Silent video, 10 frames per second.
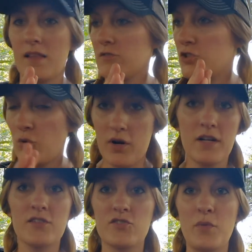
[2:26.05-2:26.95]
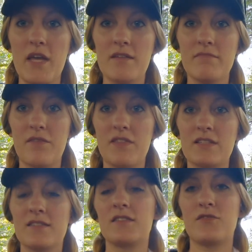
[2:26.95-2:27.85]
Short and sweet, if
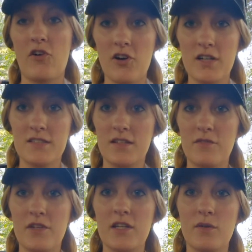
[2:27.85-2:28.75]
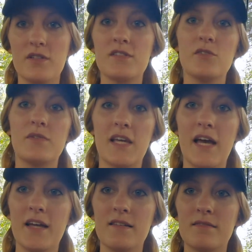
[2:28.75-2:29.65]
this is as far into the video as you
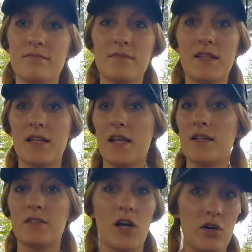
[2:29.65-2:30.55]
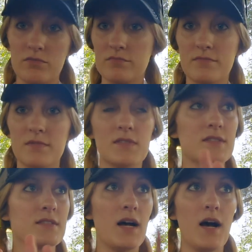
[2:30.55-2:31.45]
get, don't.
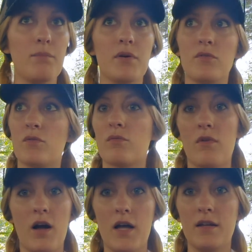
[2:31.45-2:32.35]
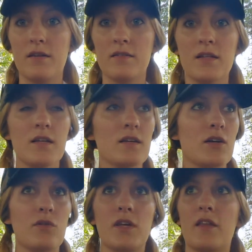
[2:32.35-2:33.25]
Stop, run,
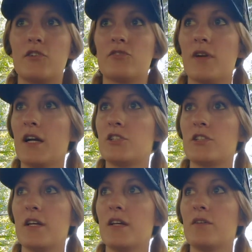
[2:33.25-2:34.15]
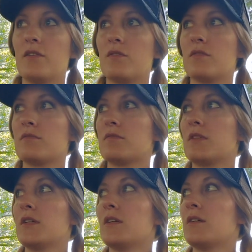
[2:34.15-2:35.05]
go the other direction.
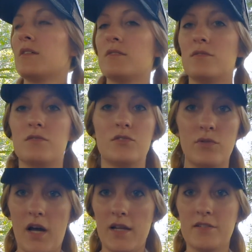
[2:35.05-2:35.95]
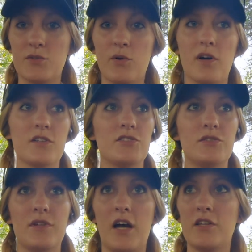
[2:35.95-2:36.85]
Do not endorse,
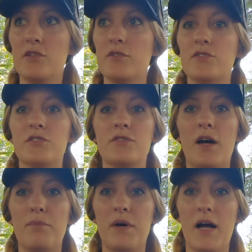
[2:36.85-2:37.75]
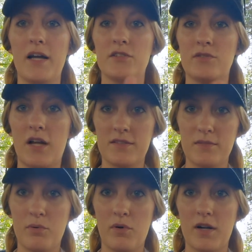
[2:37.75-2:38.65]
do not use, do not buy, do not
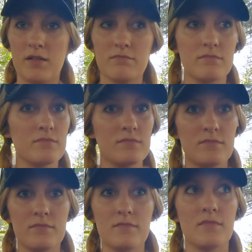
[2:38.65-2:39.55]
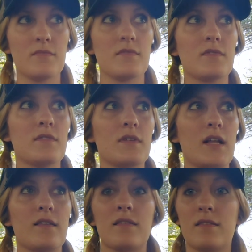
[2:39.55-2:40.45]
support.
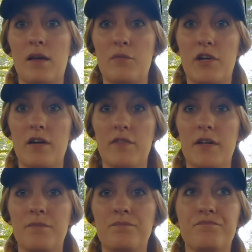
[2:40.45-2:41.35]
That's the summary of it.